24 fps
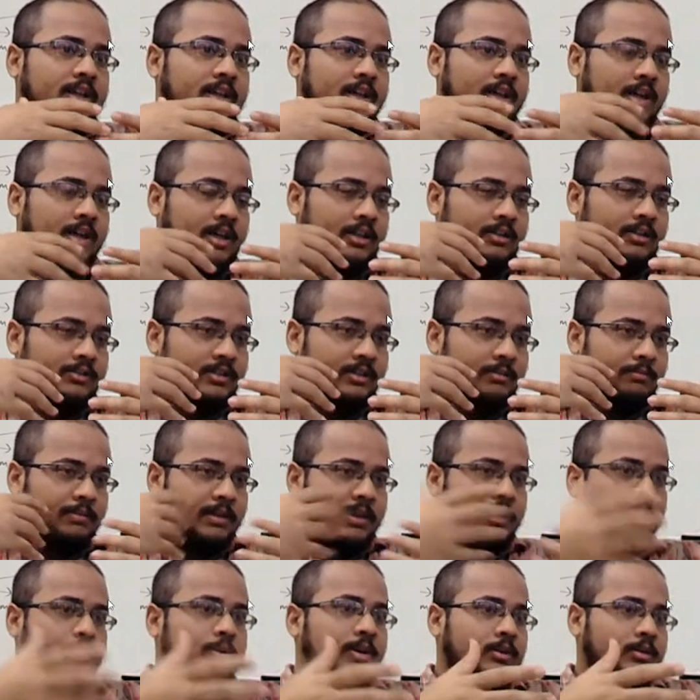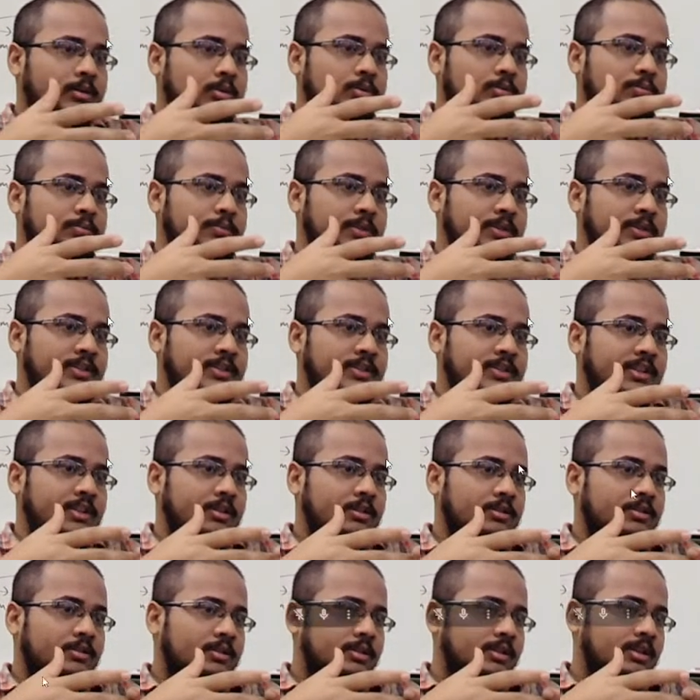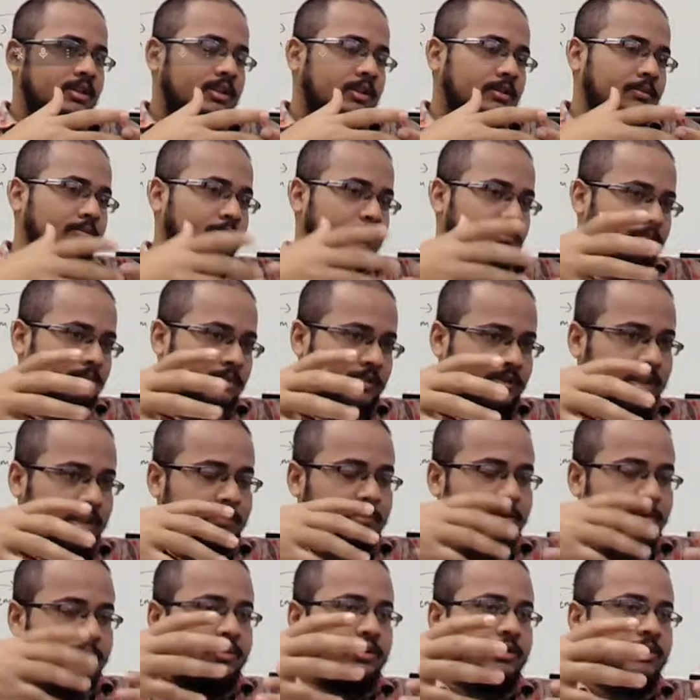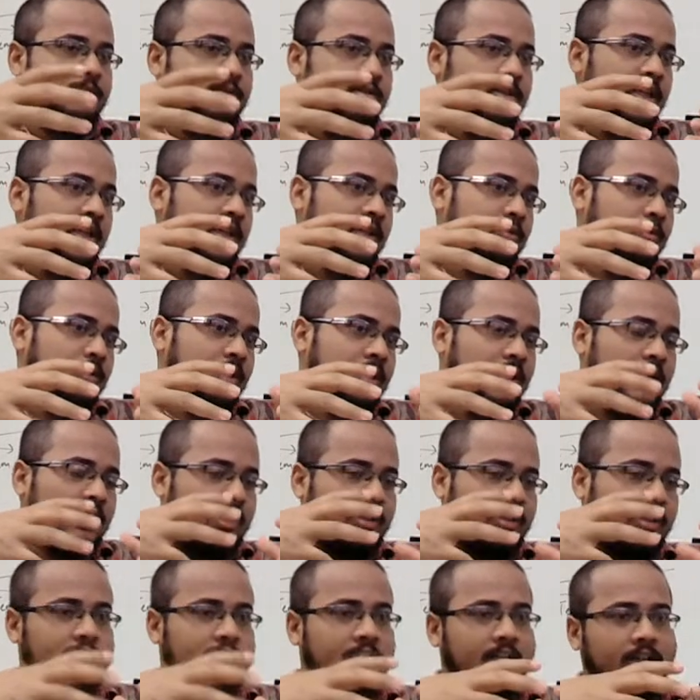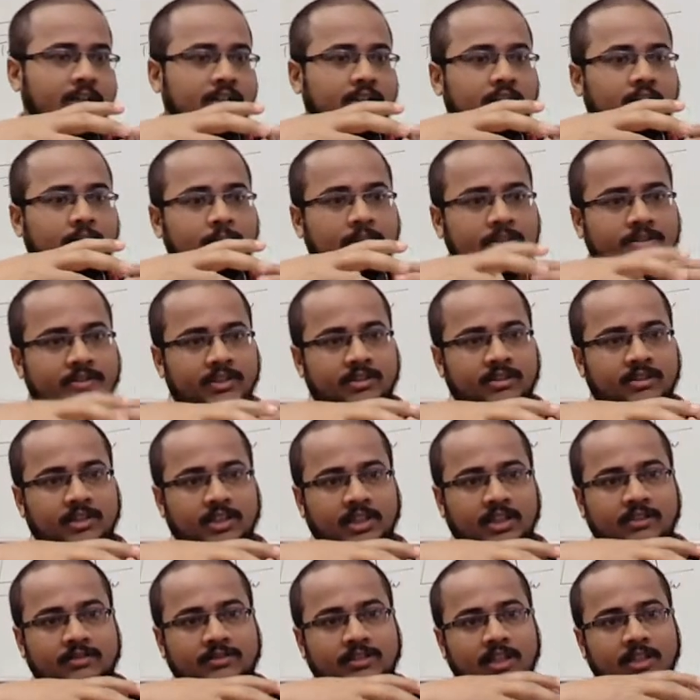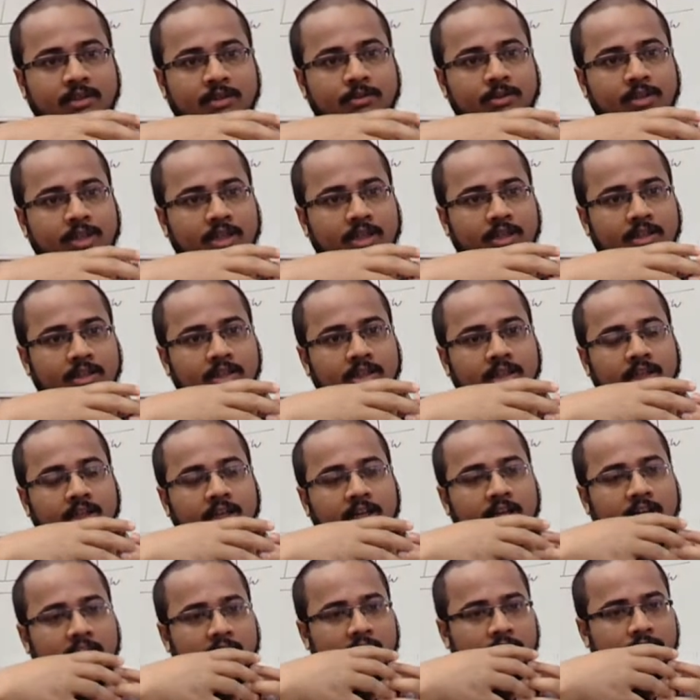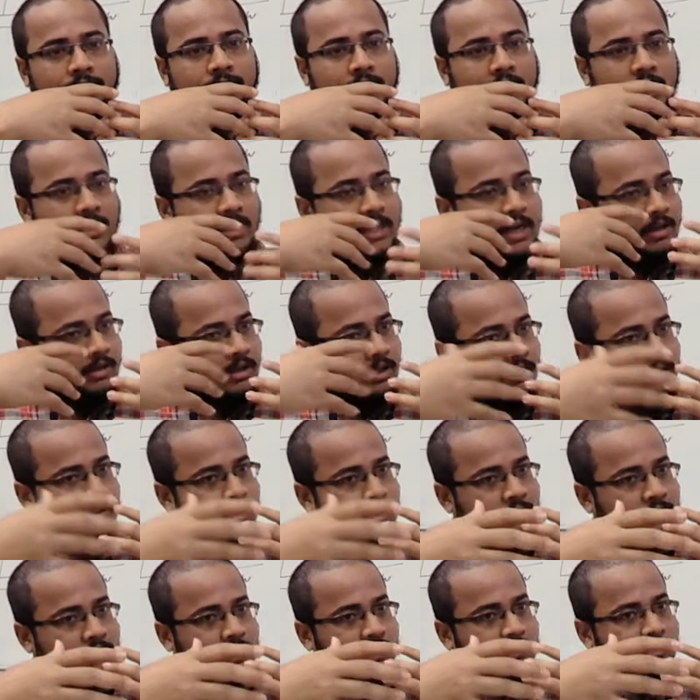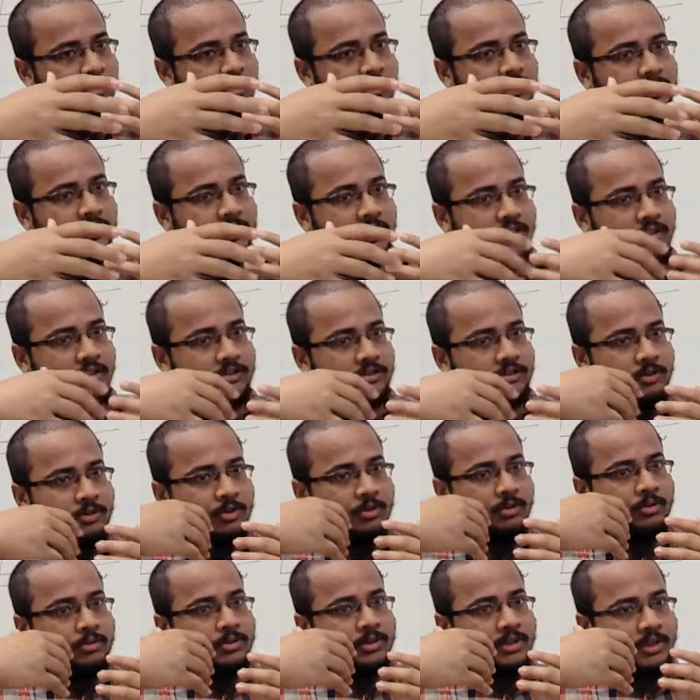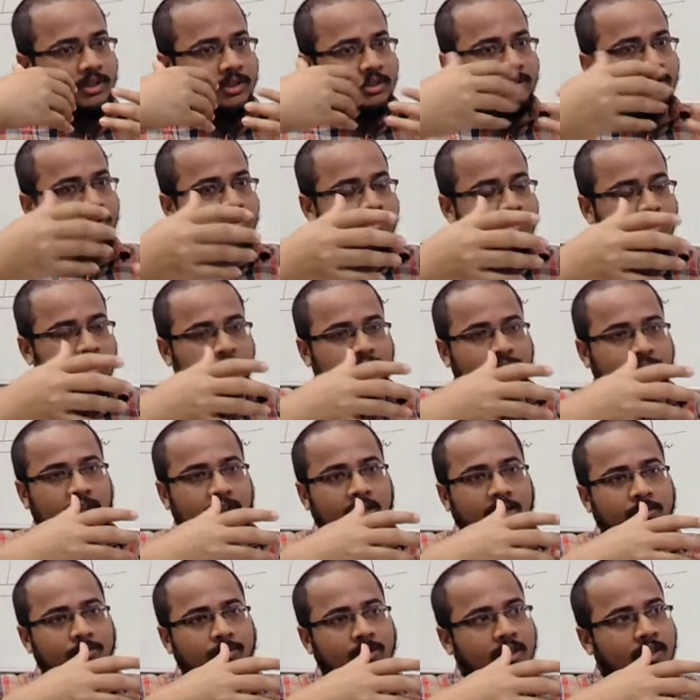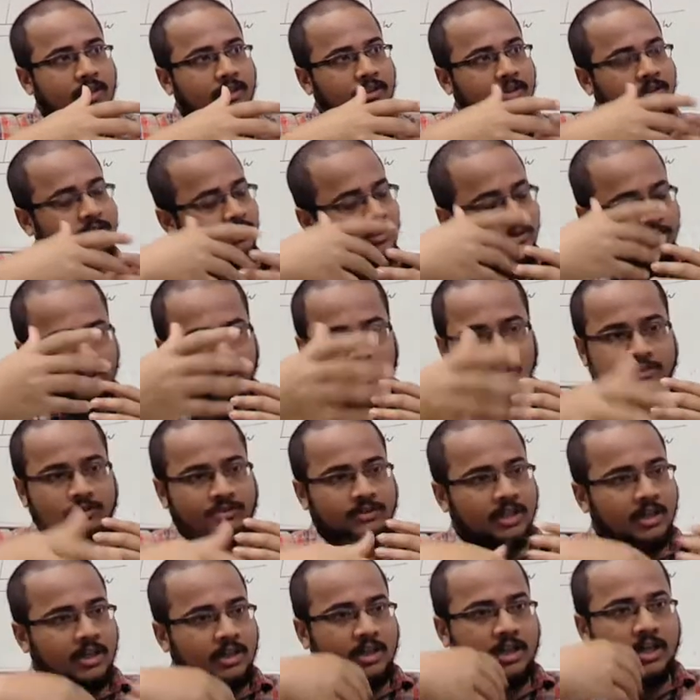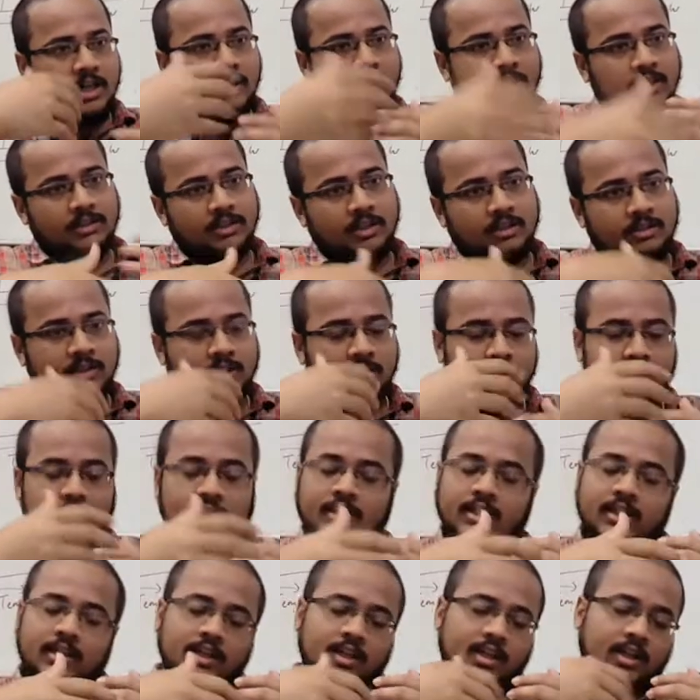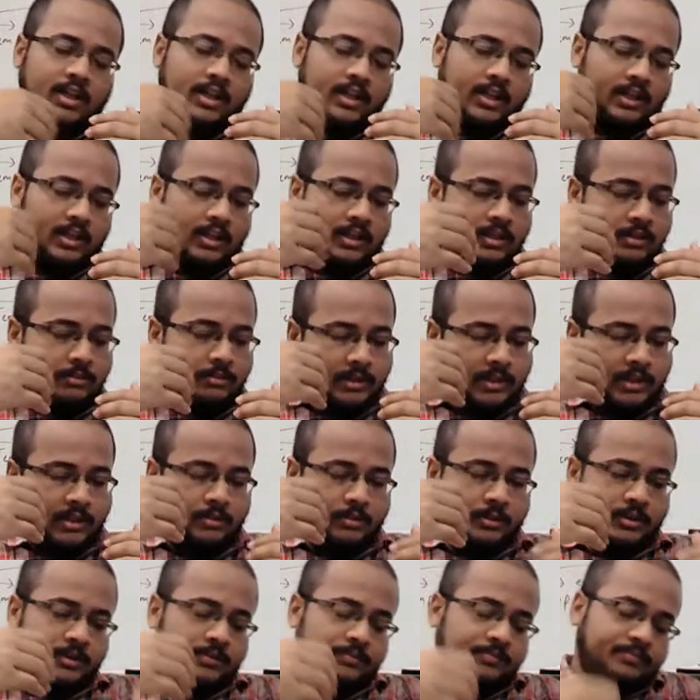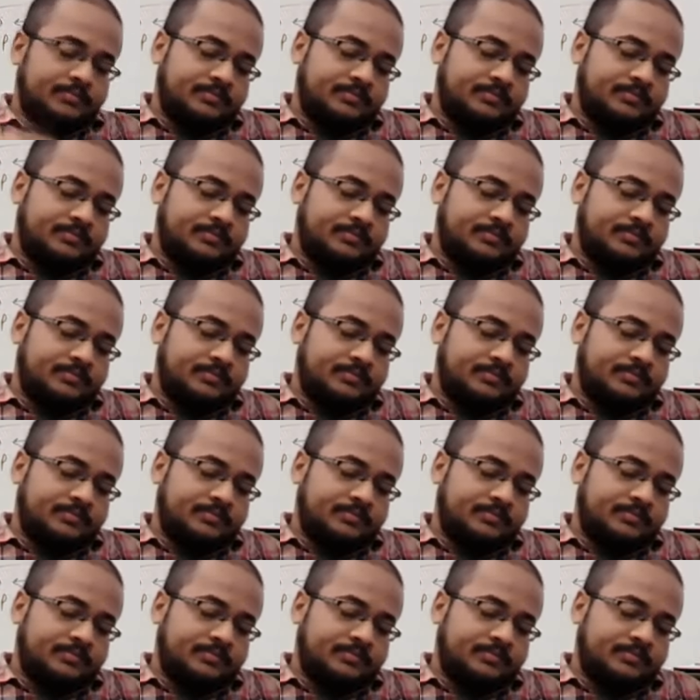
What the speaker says: a simple way to present before you, that you can understand the basic things and you can have and the interest grow in yourself, that you can then start learning the thing in a better way.